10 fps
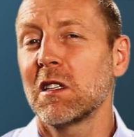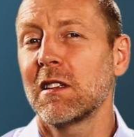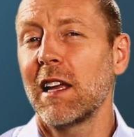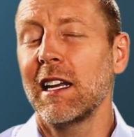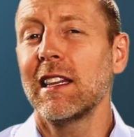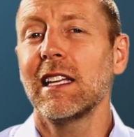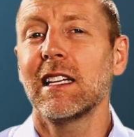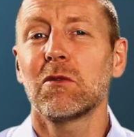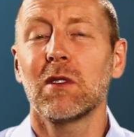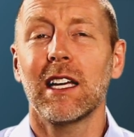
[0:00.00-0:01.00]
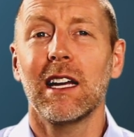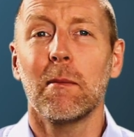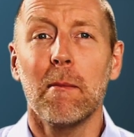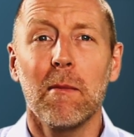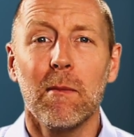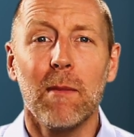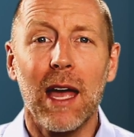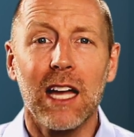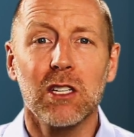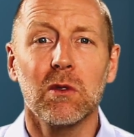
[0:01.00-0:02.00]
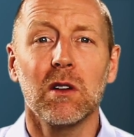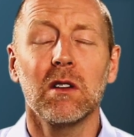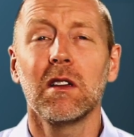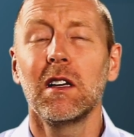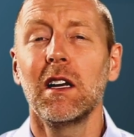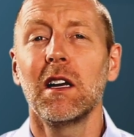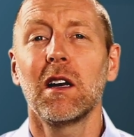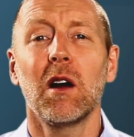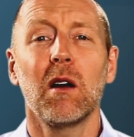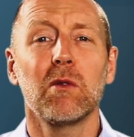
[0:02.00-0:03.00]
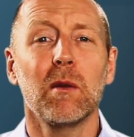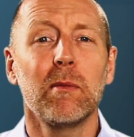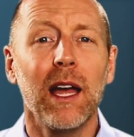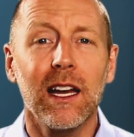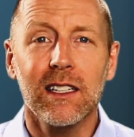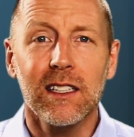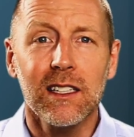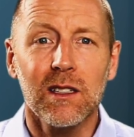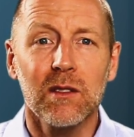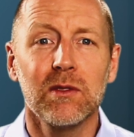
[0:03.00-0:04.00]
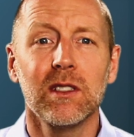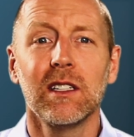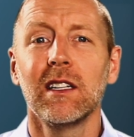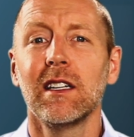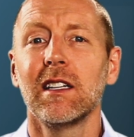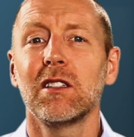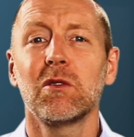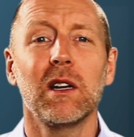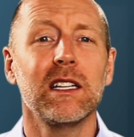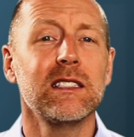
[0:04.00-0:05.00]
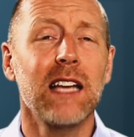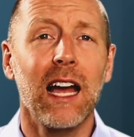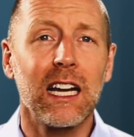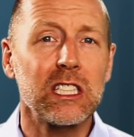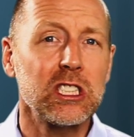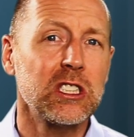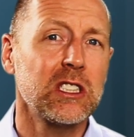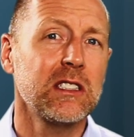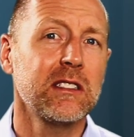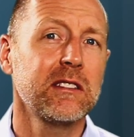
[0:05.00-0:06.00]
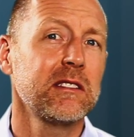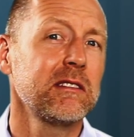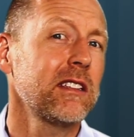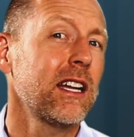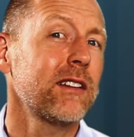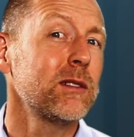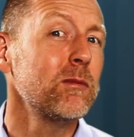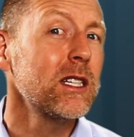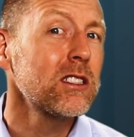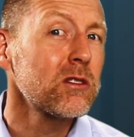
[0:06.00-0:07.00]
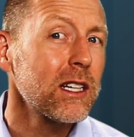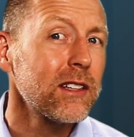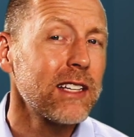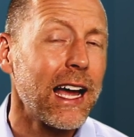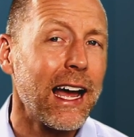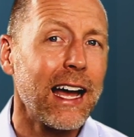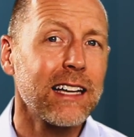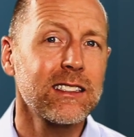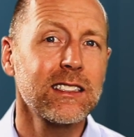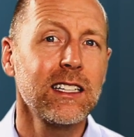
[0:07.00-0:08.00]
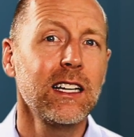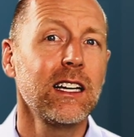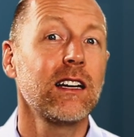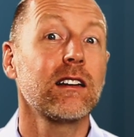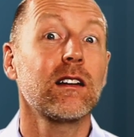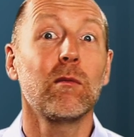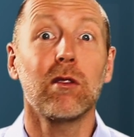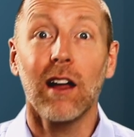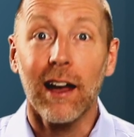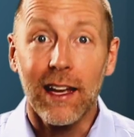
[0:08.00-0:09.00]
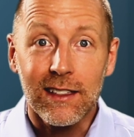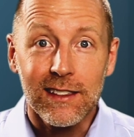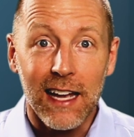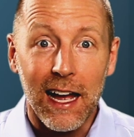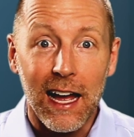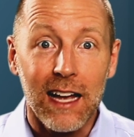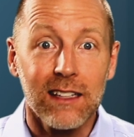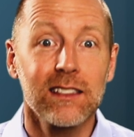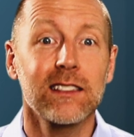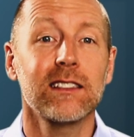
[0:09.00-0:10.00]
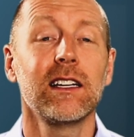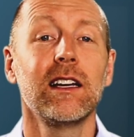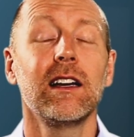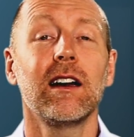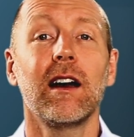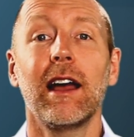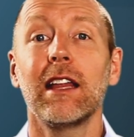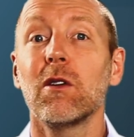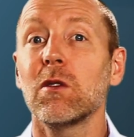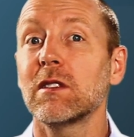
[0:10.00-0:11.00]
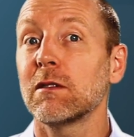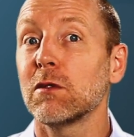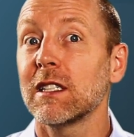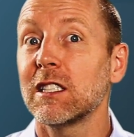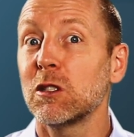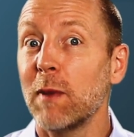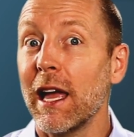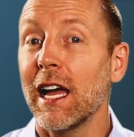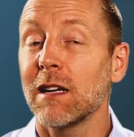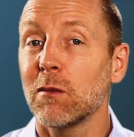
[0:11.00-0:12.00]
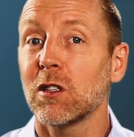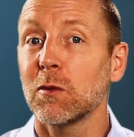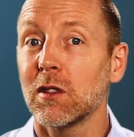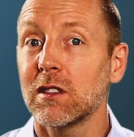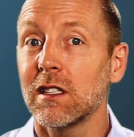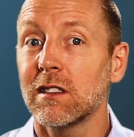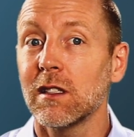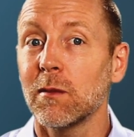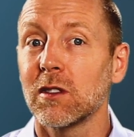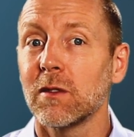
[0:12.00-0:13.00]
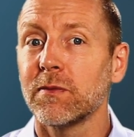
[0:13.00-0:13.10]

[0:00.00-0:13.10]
anything that's really kind of manual, repetitive, transactional, a lot of administrative tasks, compliance tasks, and those that really span multiple systems.